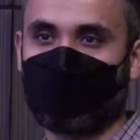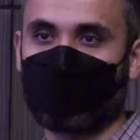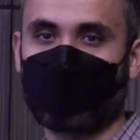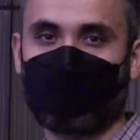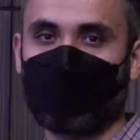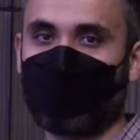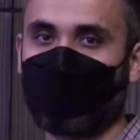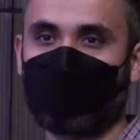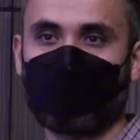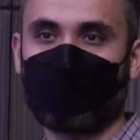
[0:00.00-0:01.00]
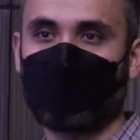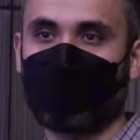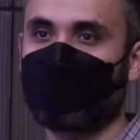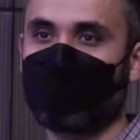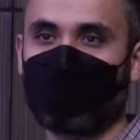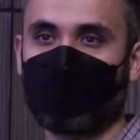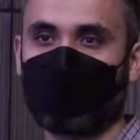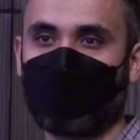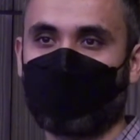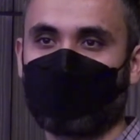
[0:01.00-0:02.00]
But I wouldn't be too worried
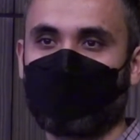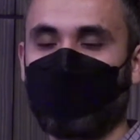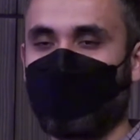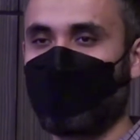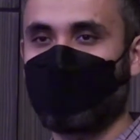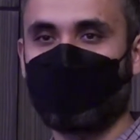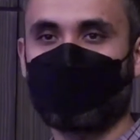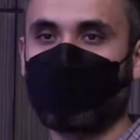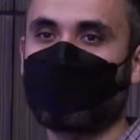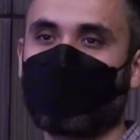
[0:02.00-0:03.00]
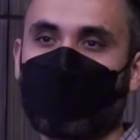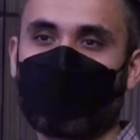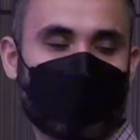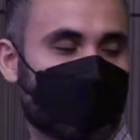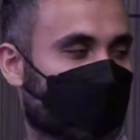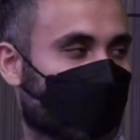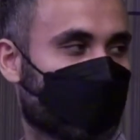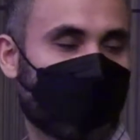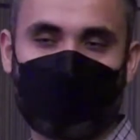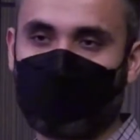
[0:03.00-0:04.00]
about, you don't need to have additional
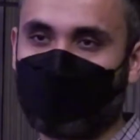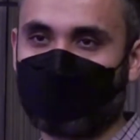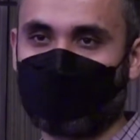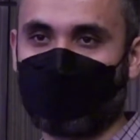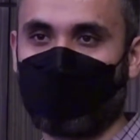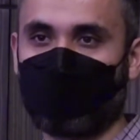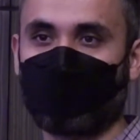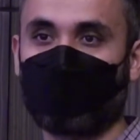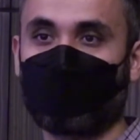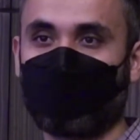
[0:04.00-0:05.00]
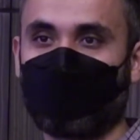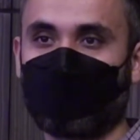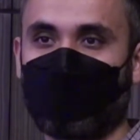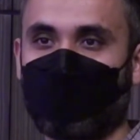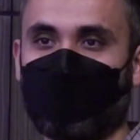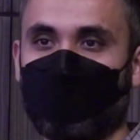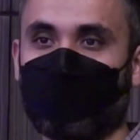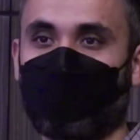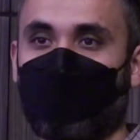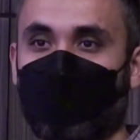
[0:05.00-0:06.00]
documents on hand to prove that, you know,
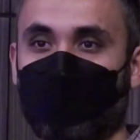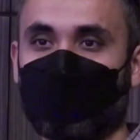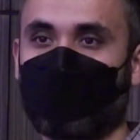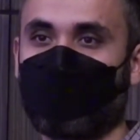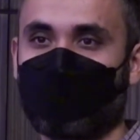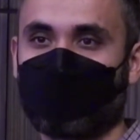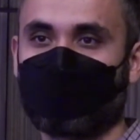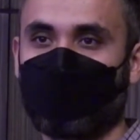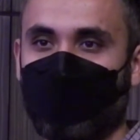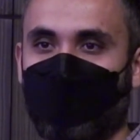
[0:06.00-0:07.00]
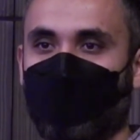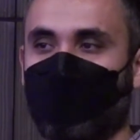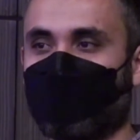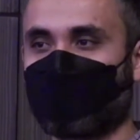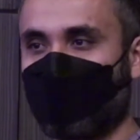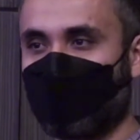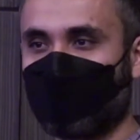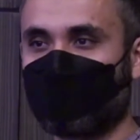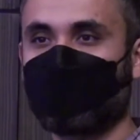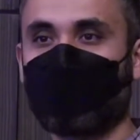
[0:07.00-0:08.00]
how you'll take care of. As long
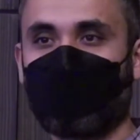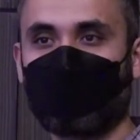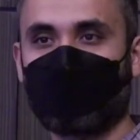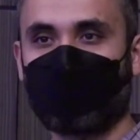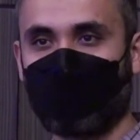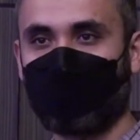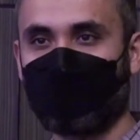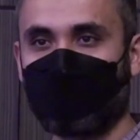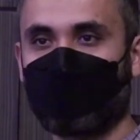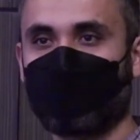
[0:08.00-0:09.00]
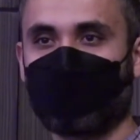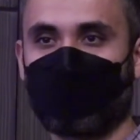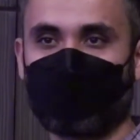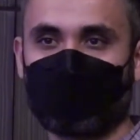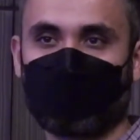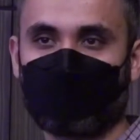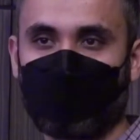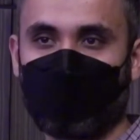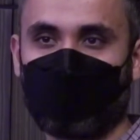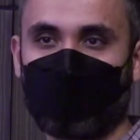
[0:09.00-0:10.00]
as you have a plan and you're able to
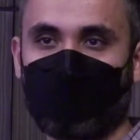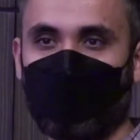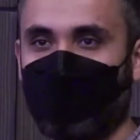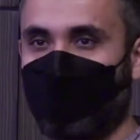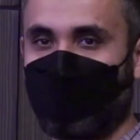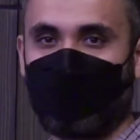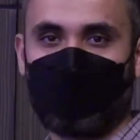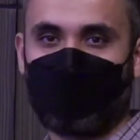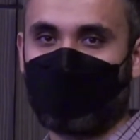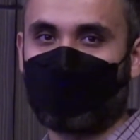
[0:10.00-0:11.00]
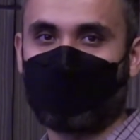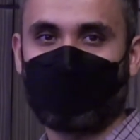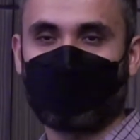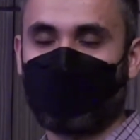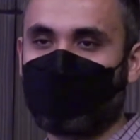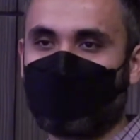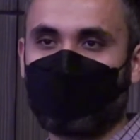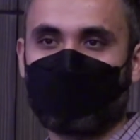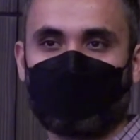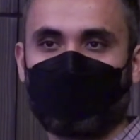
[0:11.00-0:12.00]
explain, you know,
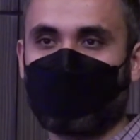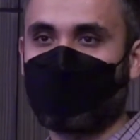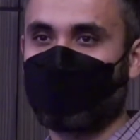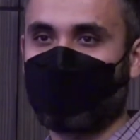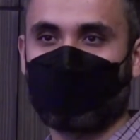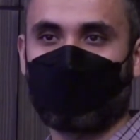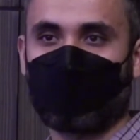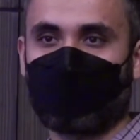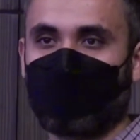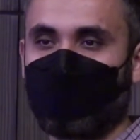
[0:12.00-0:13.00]
interviews do not take long.